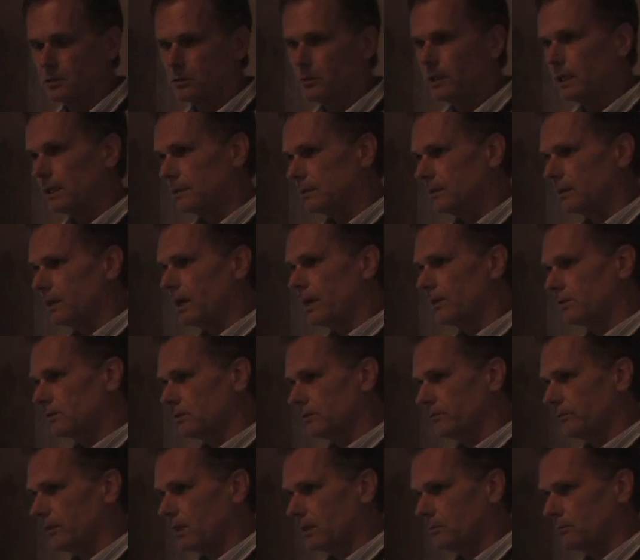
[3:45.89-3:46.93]
you get lots
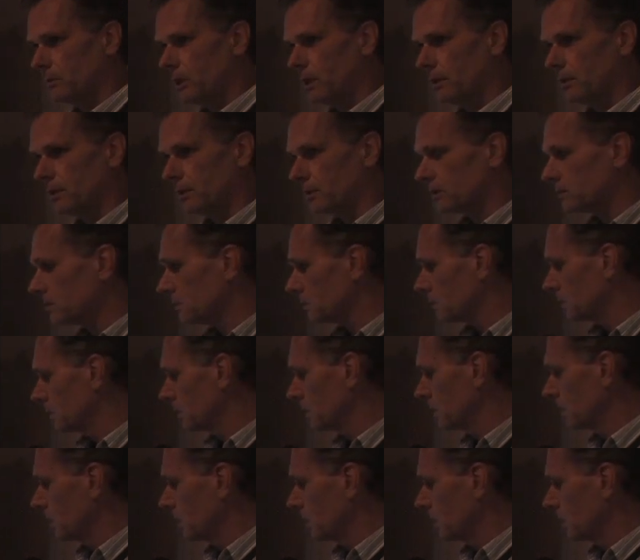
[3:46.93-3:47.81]
of harmonics,